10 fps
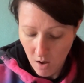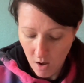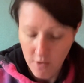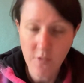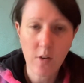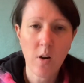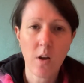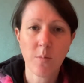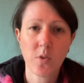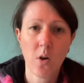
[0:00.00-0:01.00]
I feel like
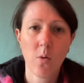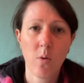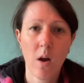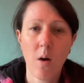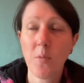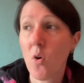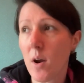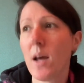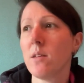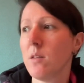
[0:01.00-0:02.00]
I'm not
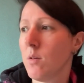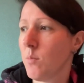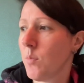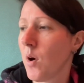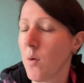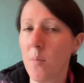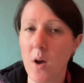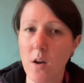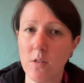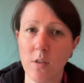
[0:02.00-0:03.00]
an accident prone
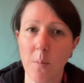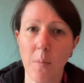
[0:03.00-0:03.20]
person,